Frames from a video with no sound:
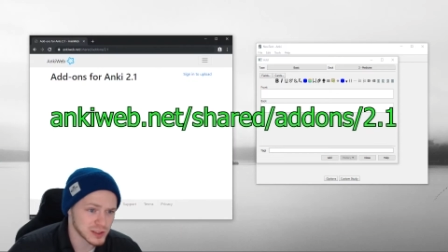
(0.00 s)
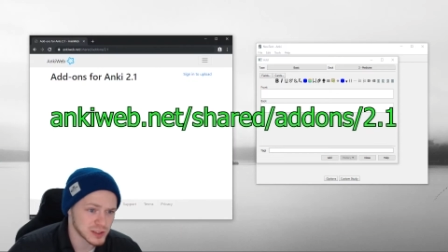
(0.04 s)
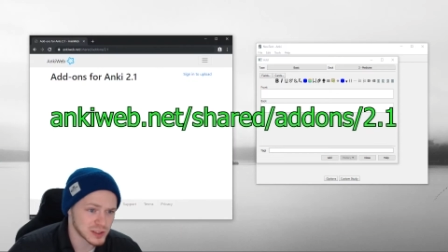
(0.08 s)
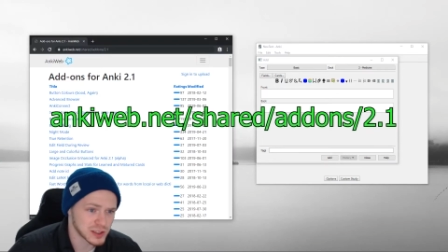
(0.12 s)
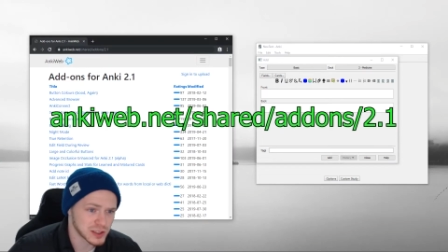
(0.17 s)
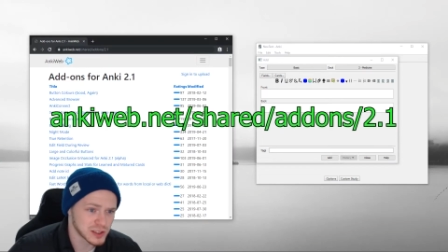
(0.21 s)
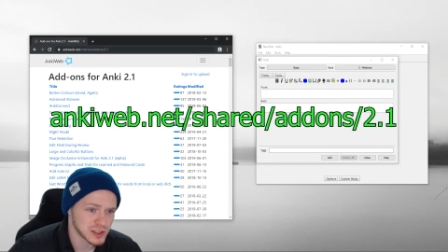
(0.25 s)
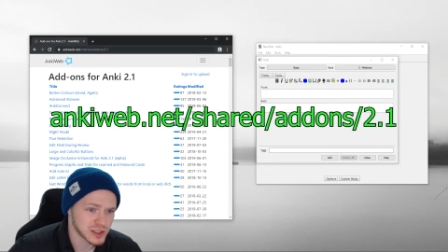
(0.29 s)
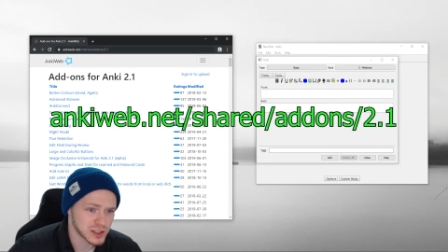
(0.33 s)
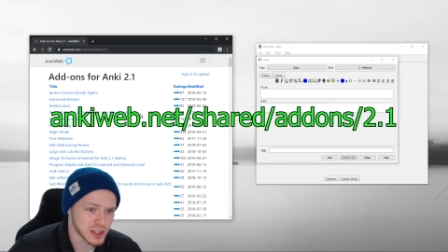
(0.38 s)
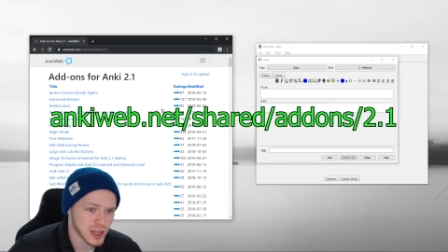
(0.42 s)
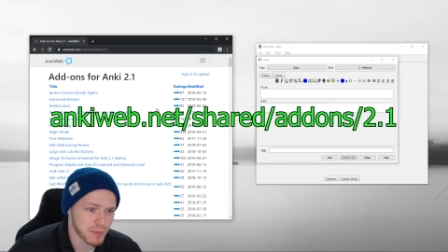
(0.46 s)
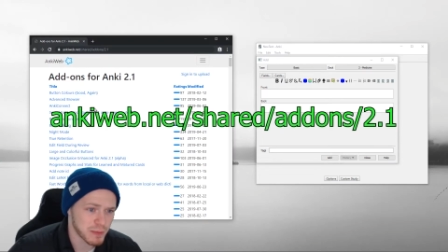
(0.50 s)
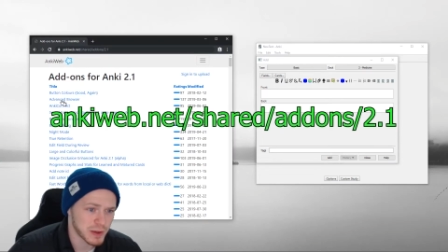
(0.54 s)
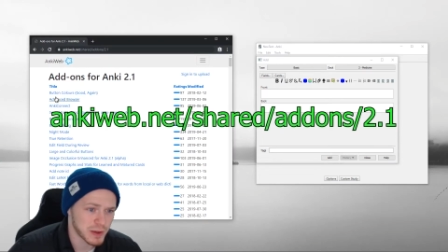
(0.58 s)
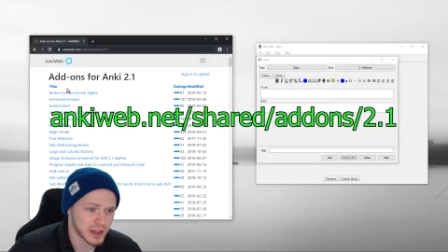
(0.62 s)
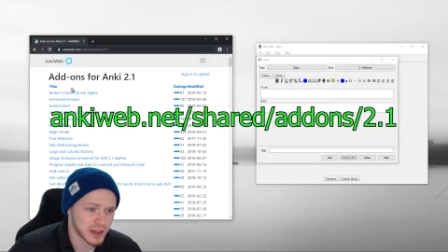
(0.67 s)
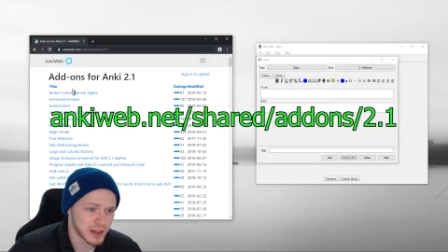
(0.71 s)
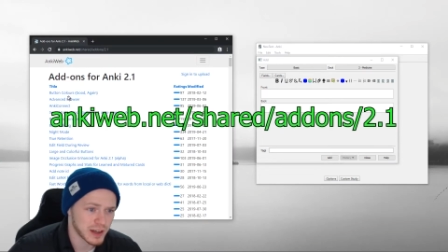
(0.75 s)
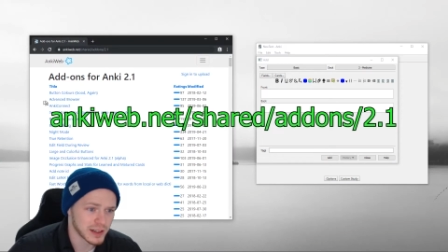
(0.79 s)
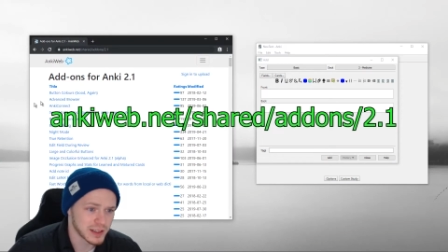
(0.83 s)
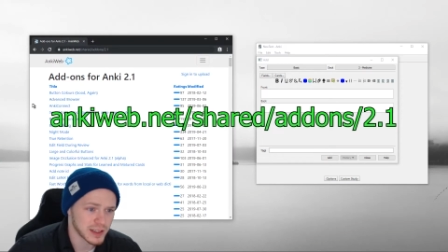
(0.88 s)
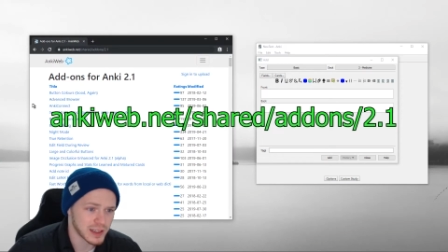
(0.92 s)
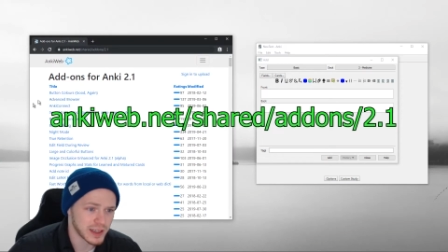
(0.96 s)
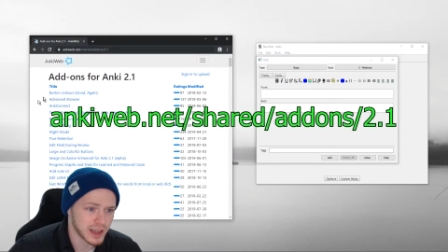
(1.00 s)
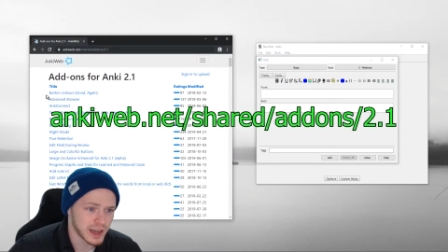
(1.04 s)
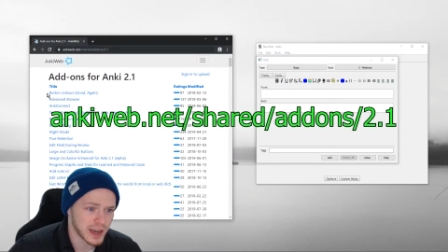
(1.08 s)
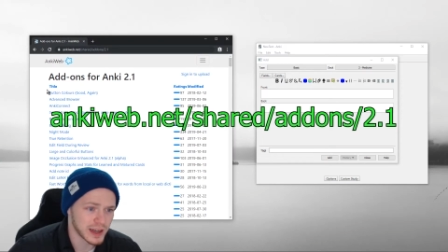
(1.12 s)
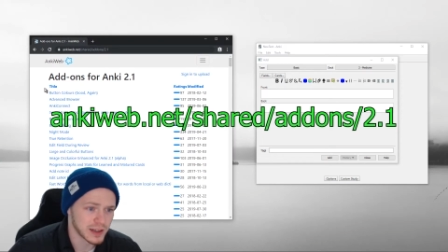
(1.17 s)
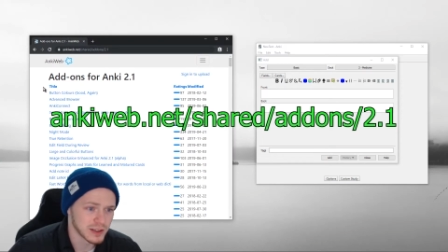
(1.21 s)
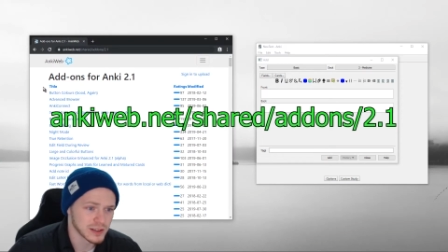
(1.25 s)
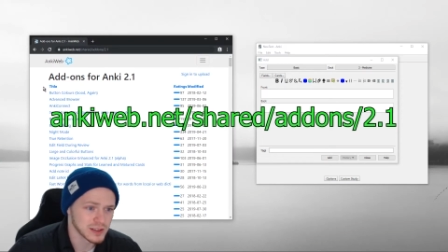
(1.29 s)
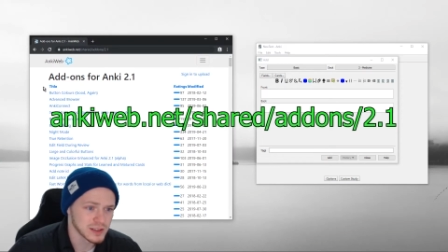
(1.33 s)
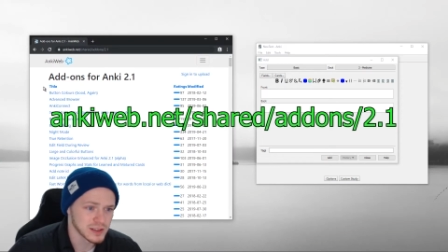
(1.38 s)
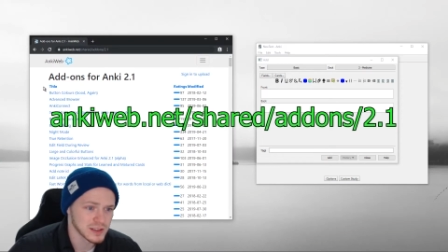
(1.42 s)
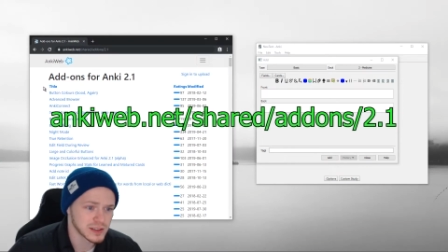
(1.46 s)
just type in Anki
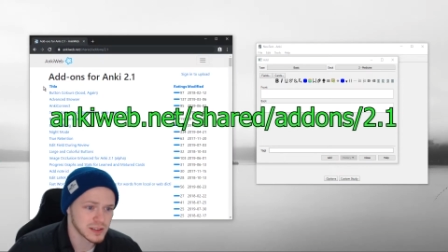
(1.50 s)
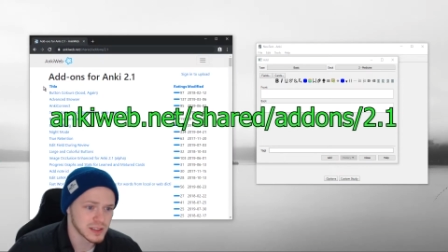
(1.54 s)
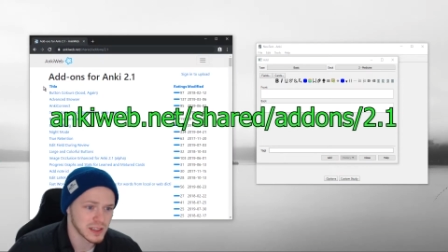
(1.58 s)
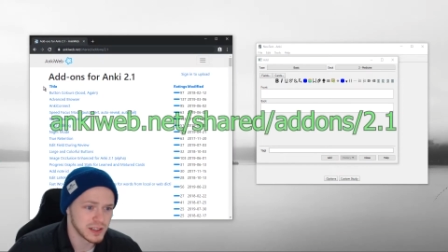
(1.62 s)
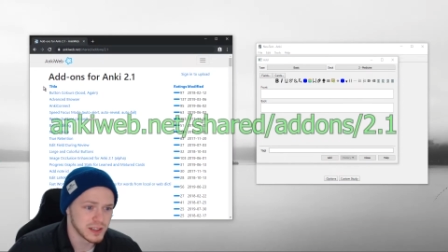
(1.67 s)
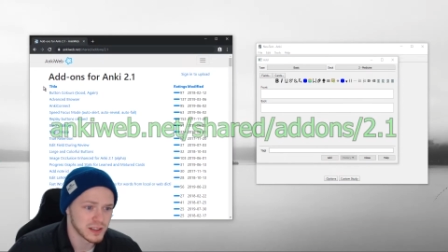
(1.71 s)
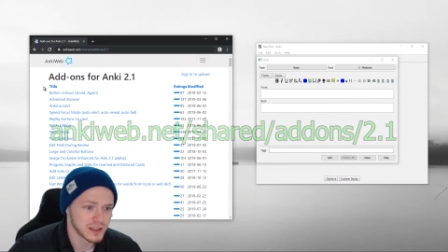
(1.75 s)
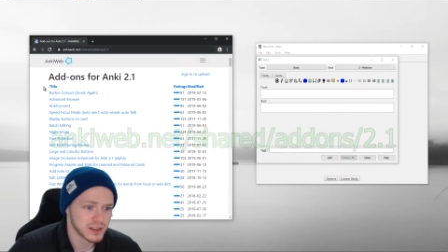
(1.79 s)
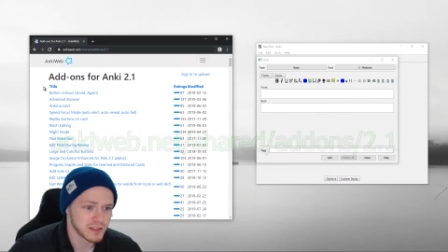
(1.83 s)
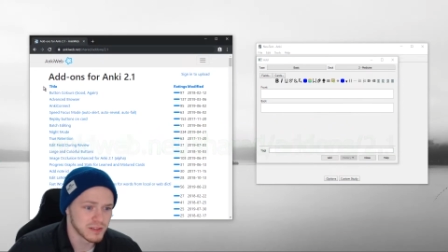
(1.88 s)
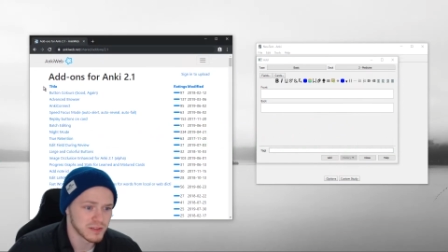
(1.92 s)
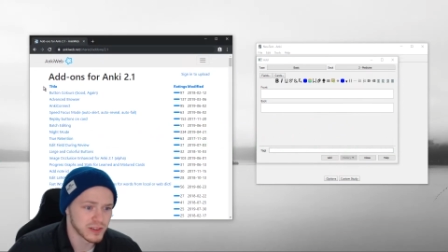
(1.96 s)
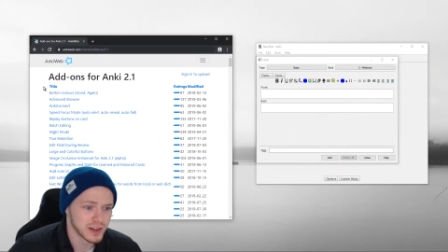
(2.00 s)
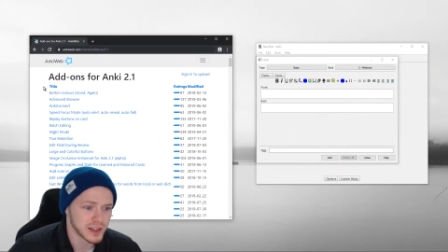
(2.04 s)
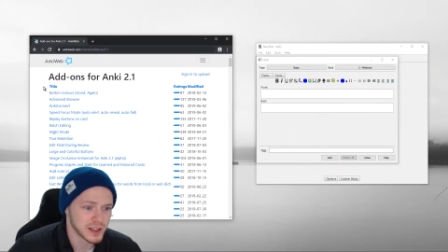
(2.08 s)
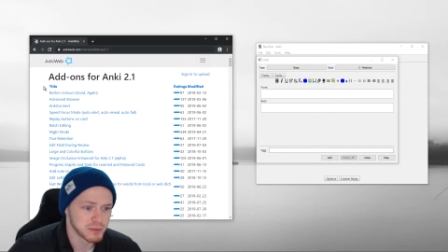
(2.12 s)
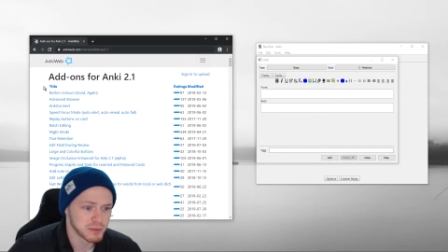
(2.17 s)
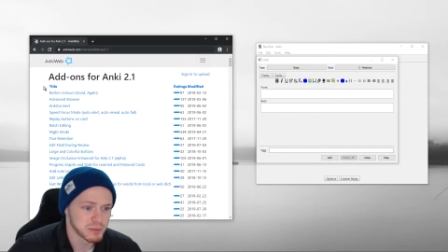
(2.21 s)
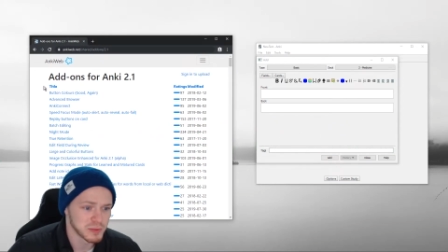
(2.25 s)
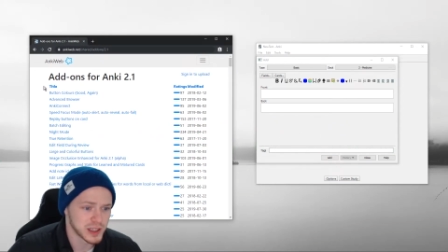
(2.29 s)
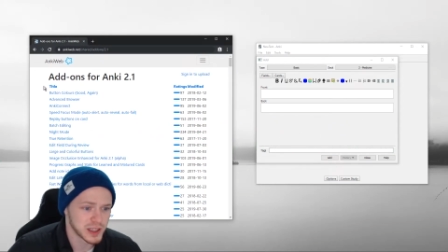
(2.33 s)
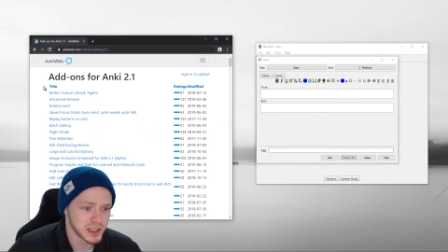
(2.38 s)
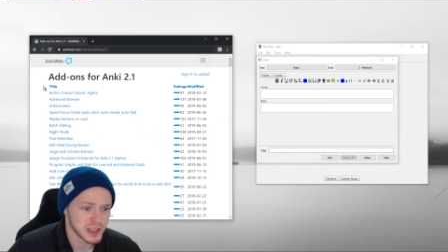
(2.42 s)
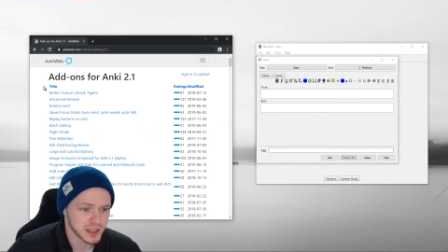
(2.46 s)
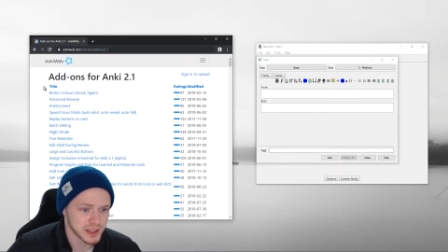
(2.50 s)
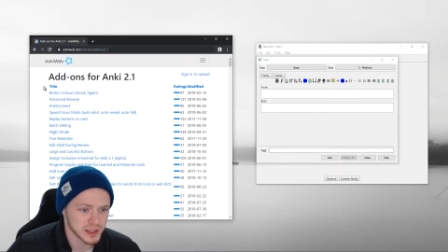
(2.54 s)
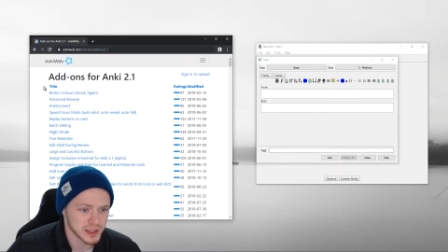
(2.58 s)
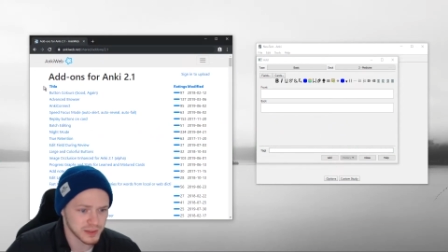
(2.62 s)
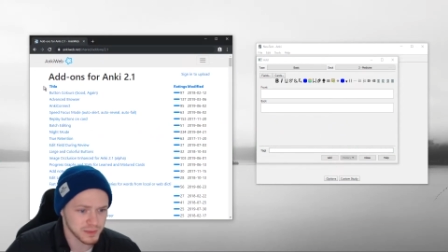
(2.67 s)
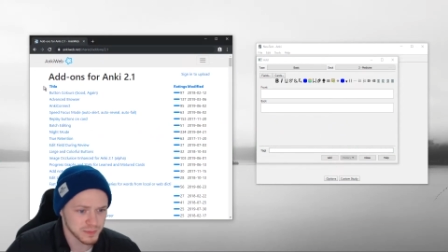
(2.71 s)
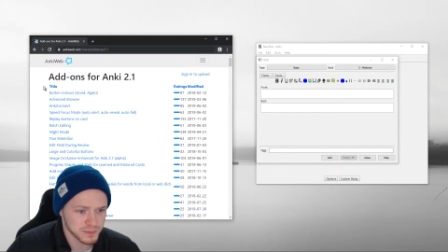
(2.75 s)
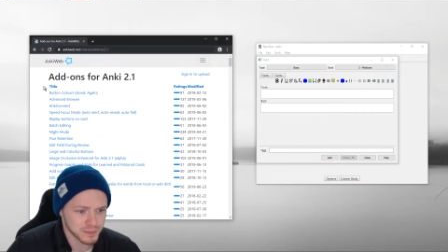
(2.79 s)
add-ons and you can find them here.